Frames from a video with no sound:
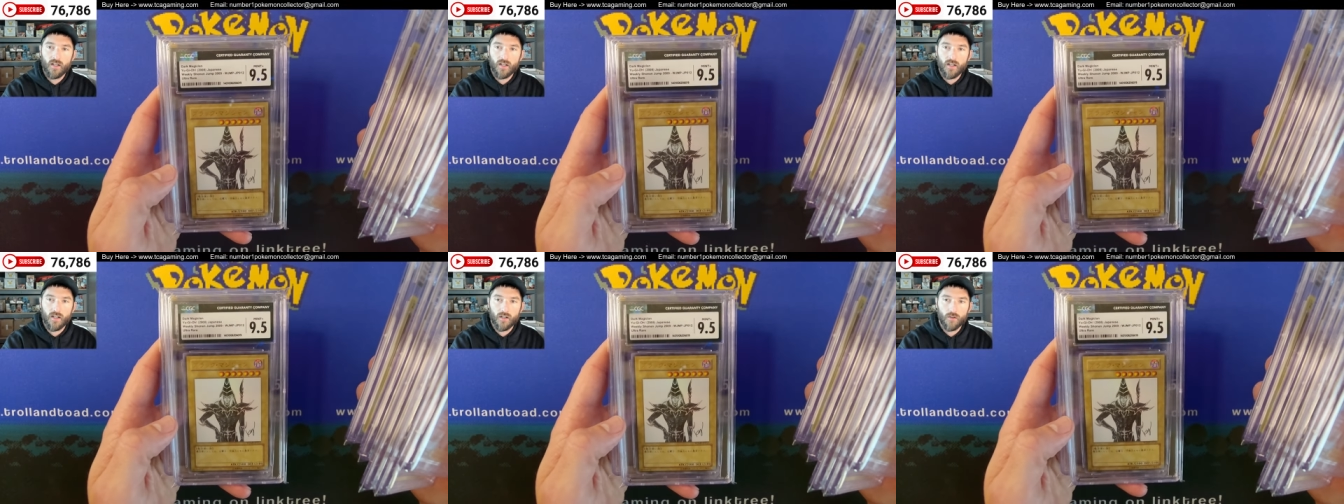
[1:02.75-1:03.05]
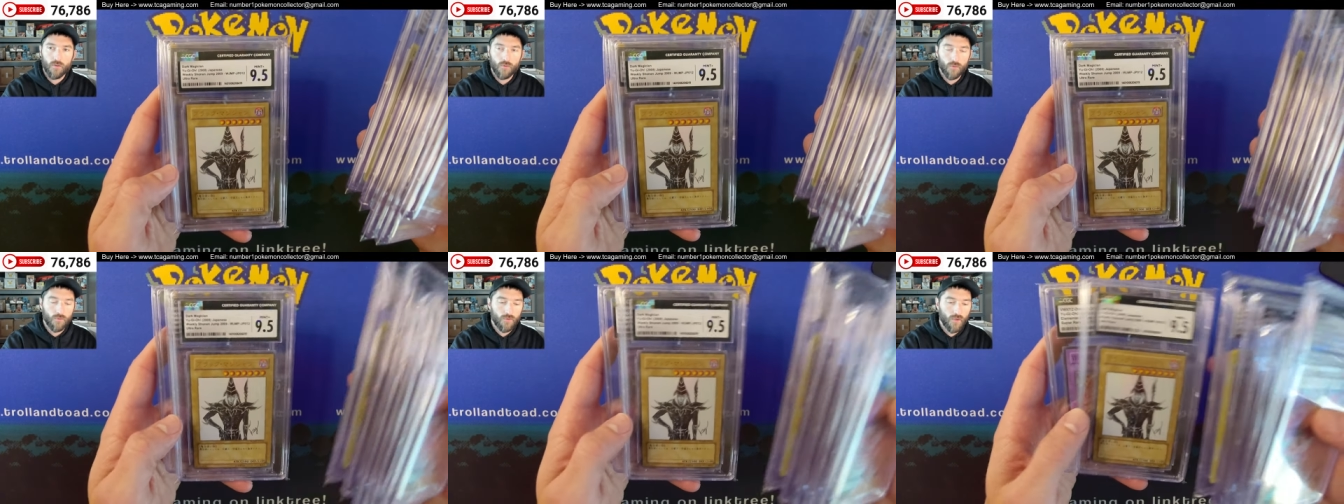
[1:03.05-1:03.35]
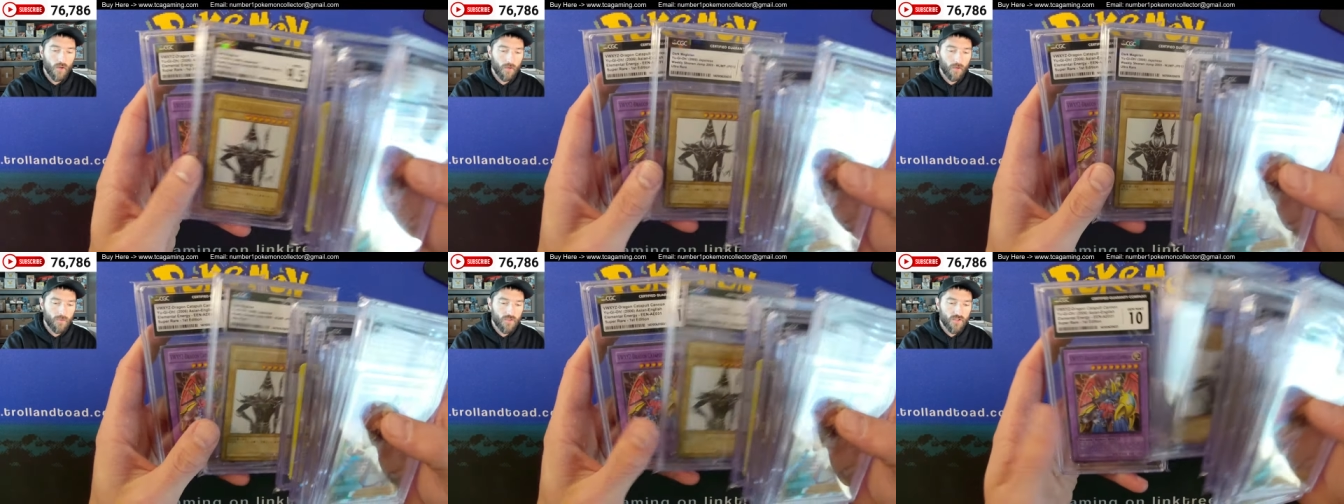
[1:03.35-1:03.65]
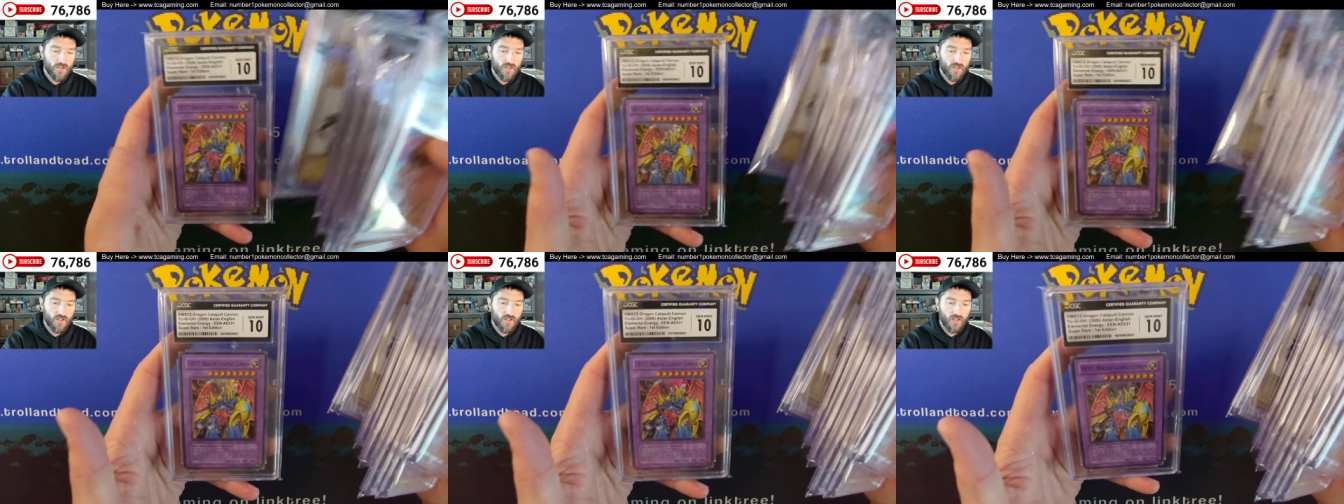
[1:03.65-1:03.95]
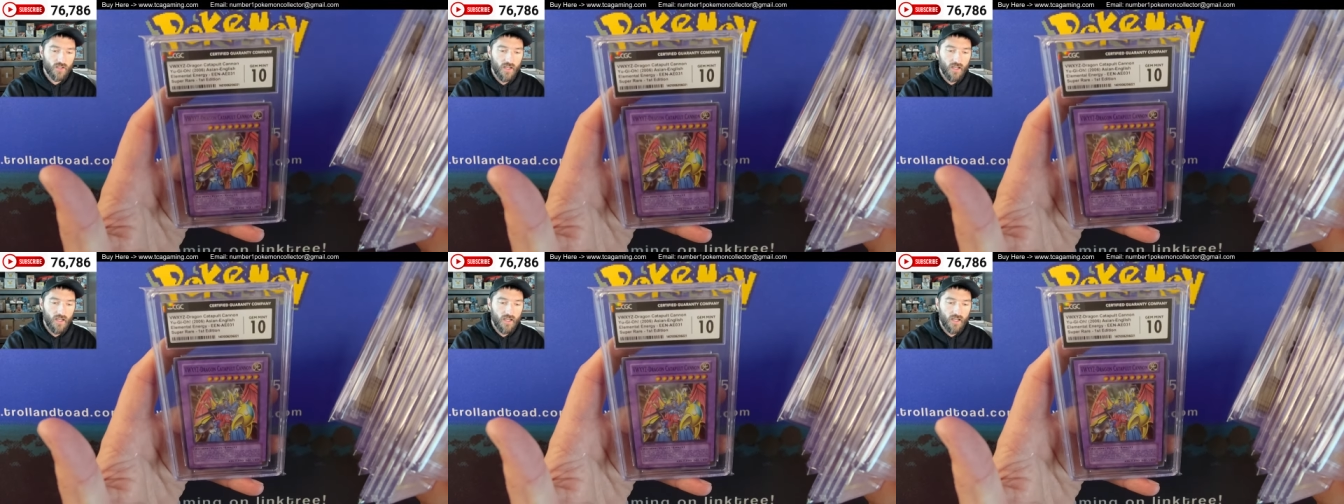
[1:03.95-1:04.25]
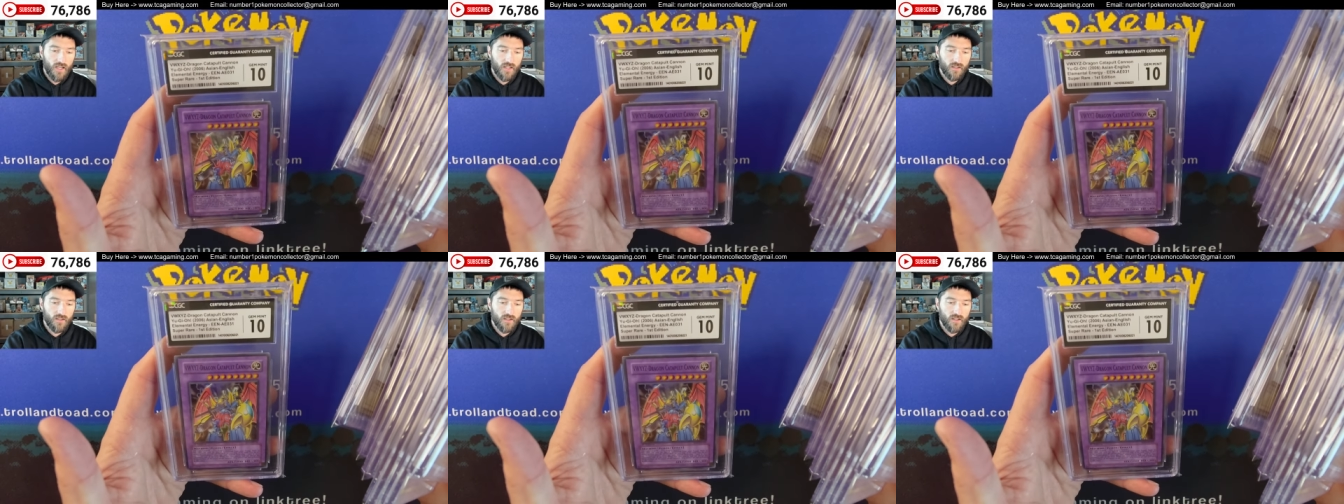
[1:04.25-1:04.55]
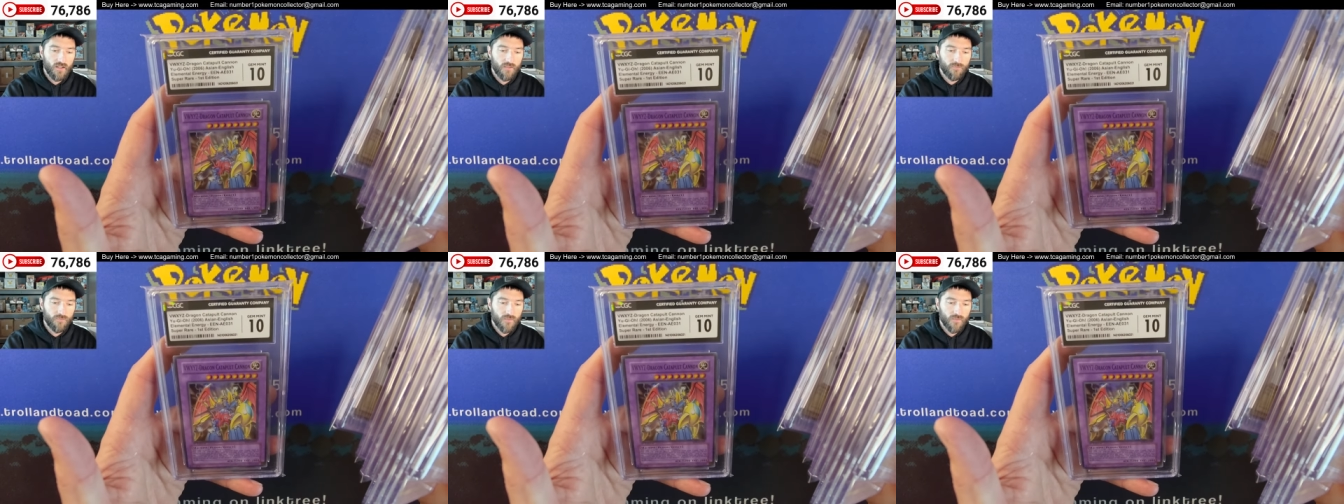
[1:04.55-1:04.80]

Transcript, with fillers: Got a cool Dark Magician and the